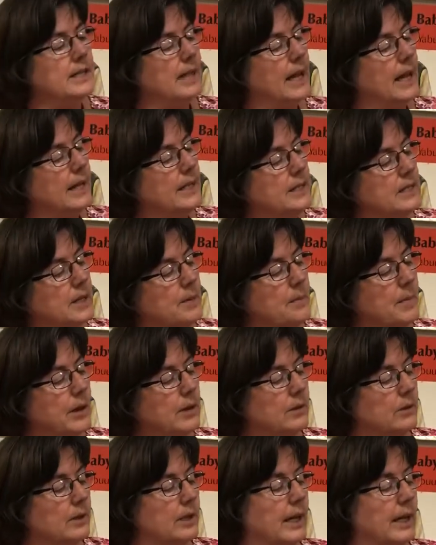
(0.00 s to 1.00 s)
eggs. The
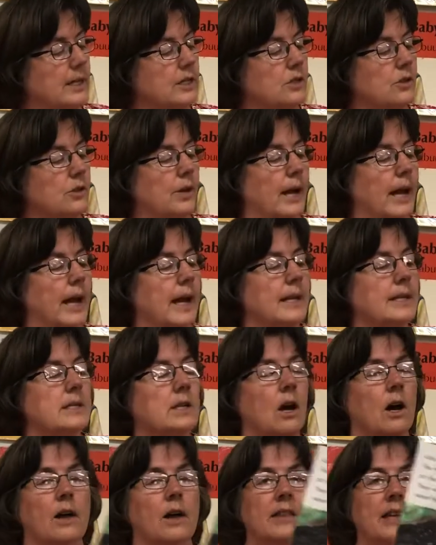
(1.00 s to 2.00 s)
mother lays her eggs on